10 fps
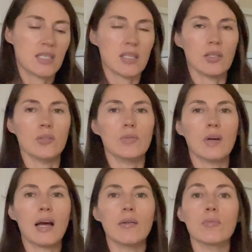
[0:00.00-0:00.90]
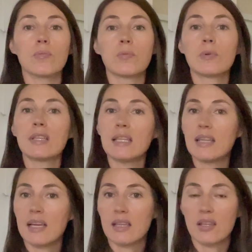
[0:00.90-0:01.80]
So I really
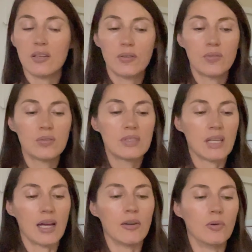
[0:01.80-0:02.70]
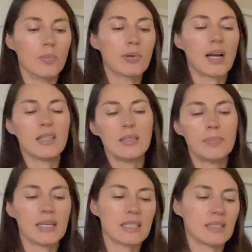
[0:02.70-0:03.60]
like those. I will probably
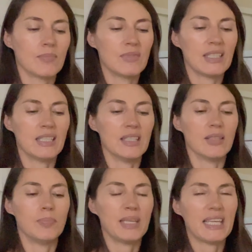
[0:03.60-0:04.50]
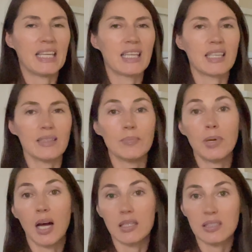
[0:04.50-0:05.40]
pick something in the pink and
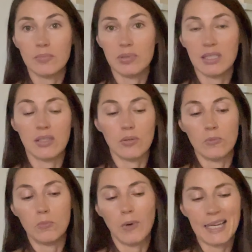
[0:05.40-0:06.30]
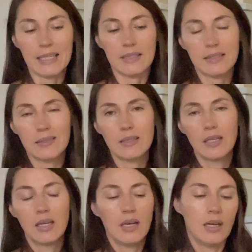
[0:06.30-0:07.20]
possibly the white.
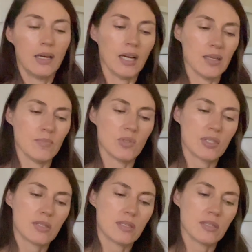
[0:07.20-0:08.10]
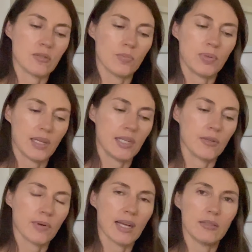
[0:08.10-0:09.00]
I'm still playing
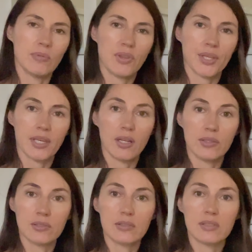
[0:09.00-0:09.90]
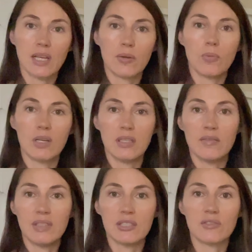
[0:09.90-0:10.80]
around with the colors I want
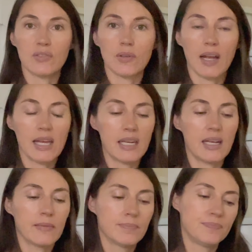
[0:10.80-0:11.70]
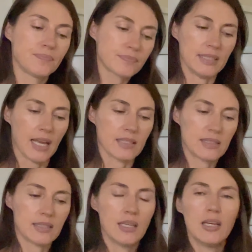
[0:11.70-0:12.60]
of each variety.
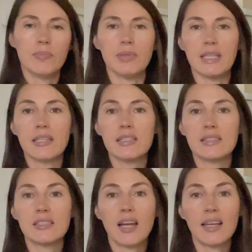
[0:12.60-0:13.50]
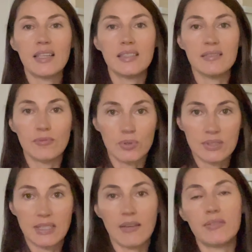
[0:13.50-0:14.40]
Yes, Venere's Giant will
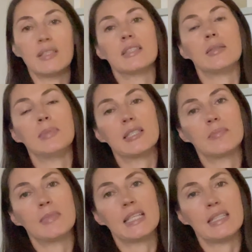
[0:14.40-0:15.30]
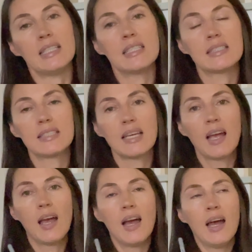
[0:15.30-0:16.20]
definitely be on my list.
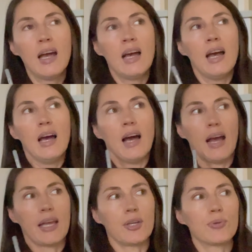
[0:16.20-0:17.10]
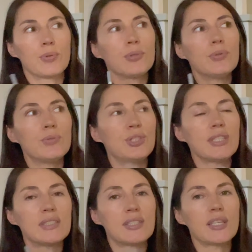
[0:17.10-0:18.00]
I grew
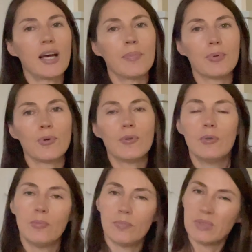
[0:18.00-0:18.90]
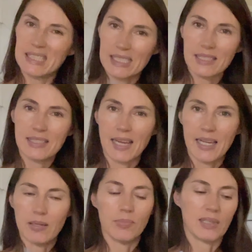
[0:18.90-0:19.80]
just a couple, 6 to
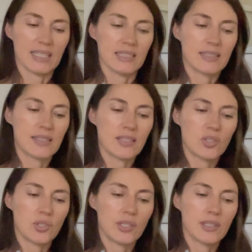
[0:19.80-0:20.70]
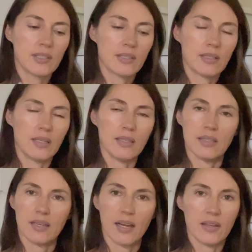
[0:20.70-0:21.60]
8 plants this year,
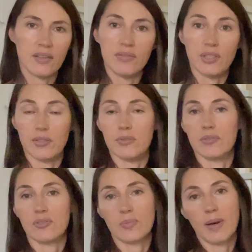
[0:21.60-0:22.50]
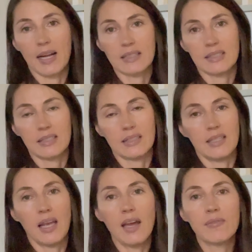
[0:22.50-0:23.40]
and I have used
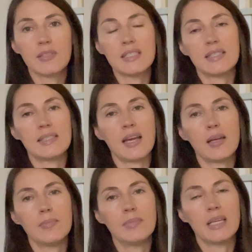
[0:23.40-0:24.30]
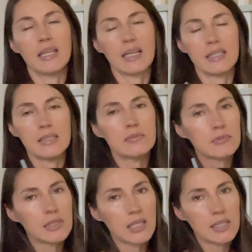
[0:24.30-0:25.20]
practically every stem, and I didn't
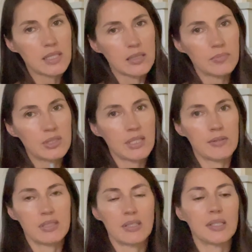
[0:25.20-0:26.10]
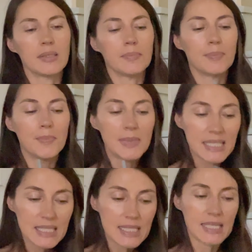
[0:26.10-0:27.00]
realize how much I was going to
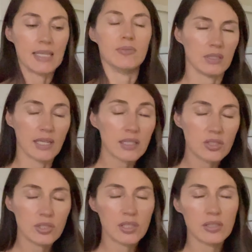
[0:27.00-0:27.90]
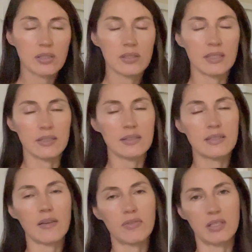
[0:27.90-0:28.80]
miss them. Next year, they're
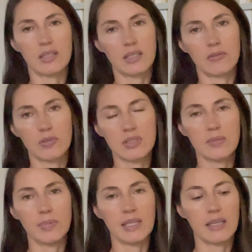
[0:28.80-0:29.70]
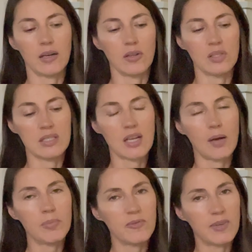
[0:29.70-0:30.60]
definitely going to be on the
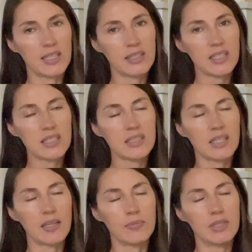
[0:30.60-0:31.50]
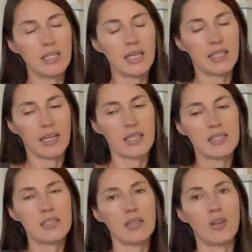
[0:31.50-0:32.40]
top of my list. I want a
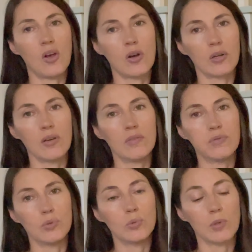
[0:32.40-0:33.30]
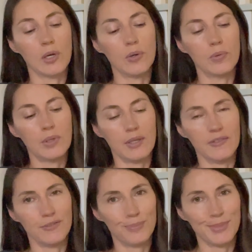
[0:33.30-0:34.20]
nice long full row
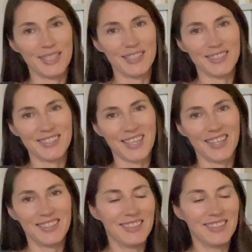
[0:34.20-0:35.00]
of Venere's Giant.